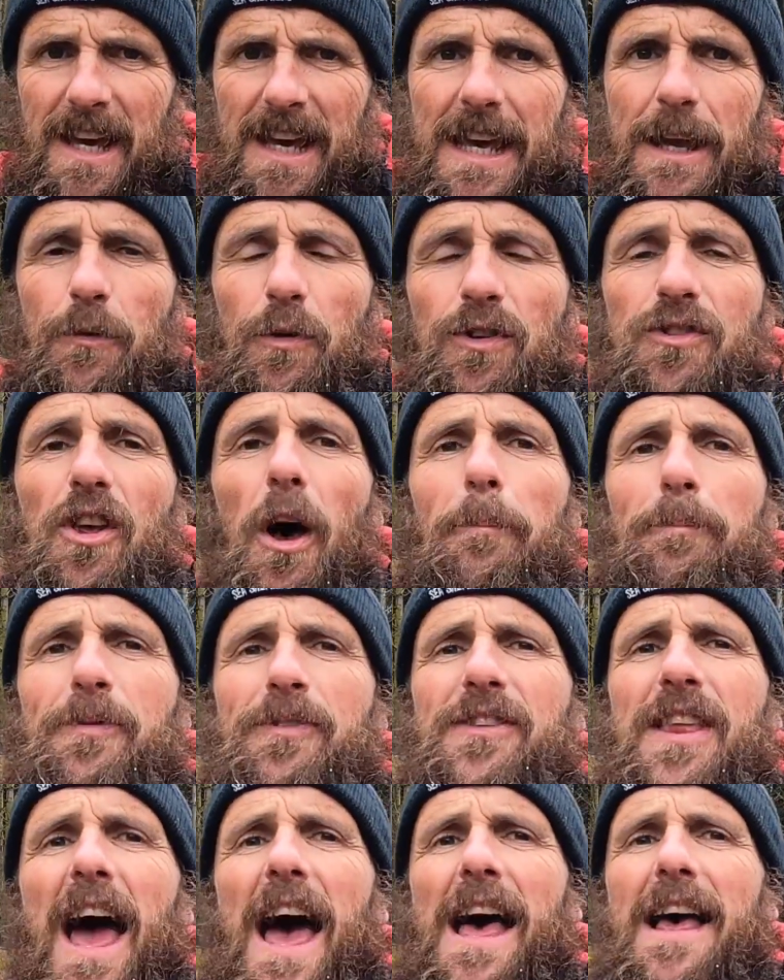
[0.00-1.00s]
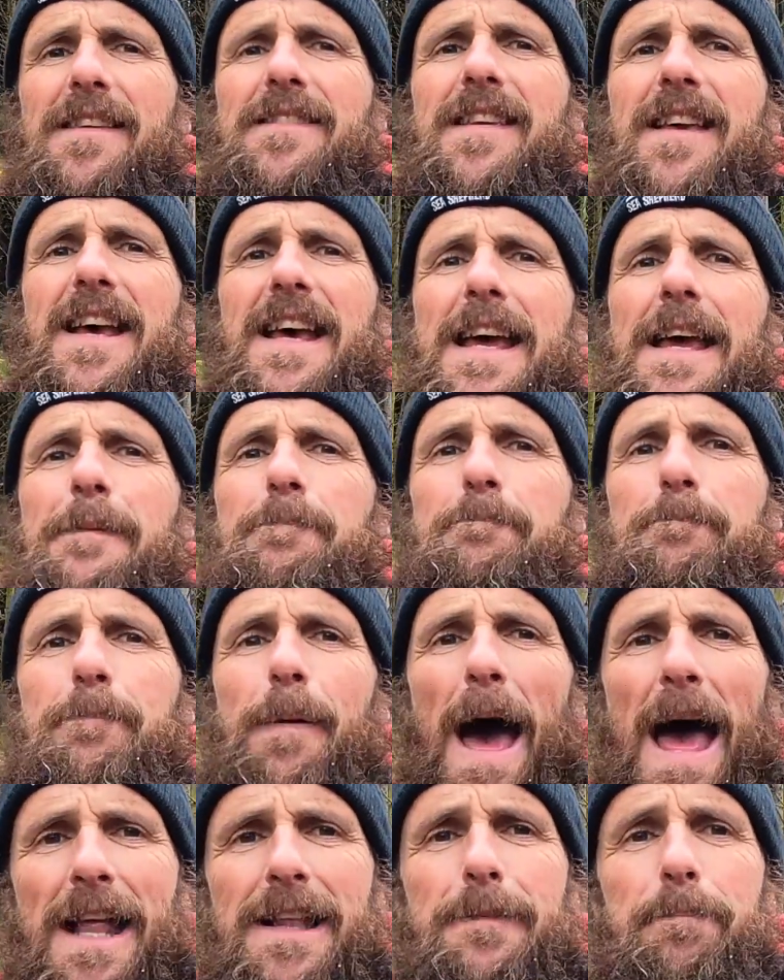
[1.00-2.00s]
He was upstairs in
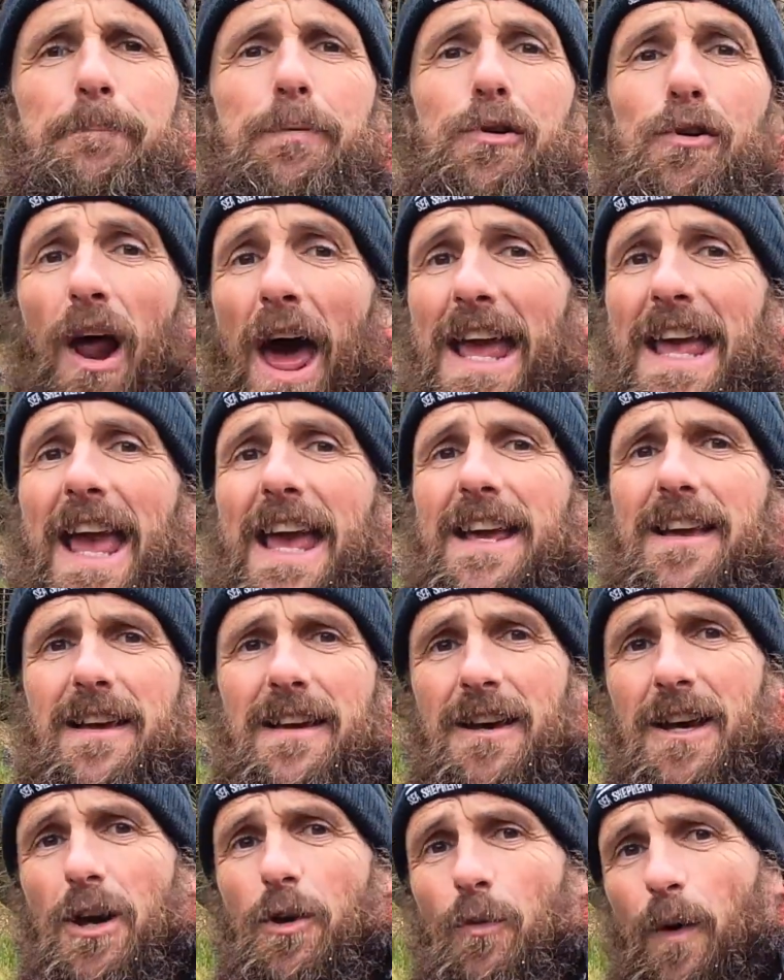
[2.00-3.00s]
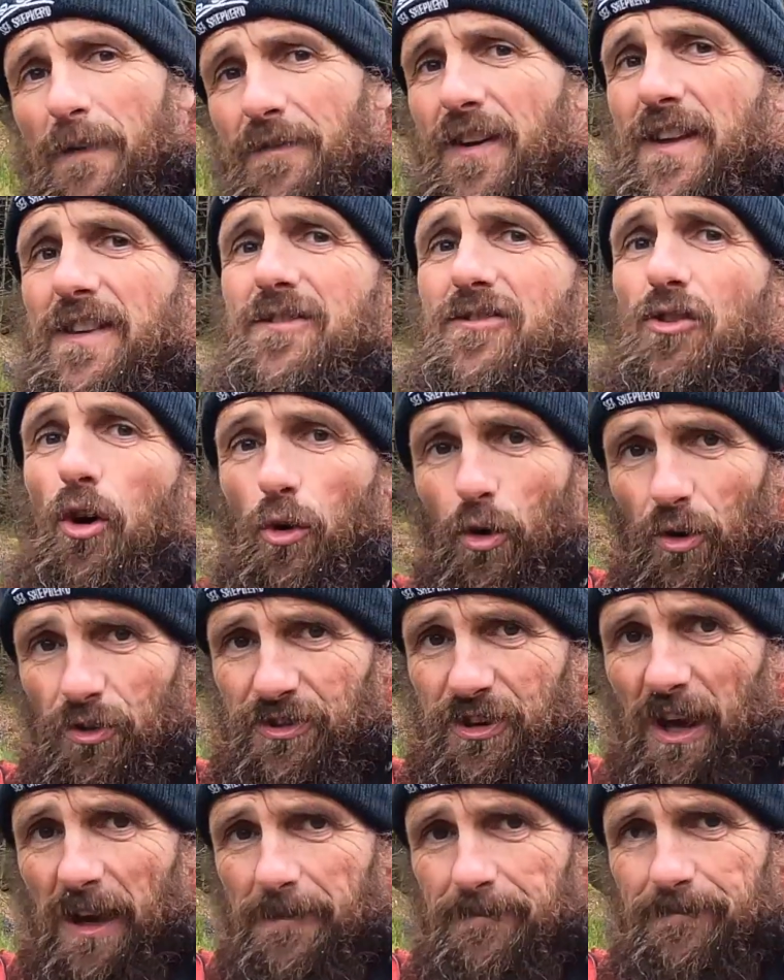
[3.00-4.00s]
bed praying with his
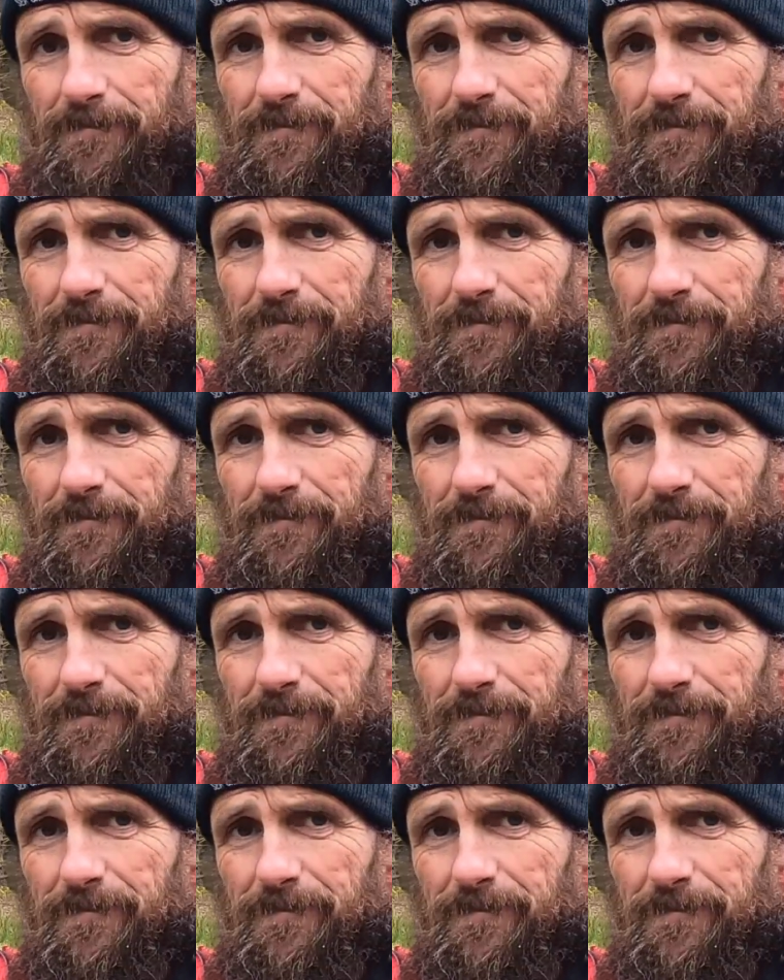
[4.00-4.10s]
daughter.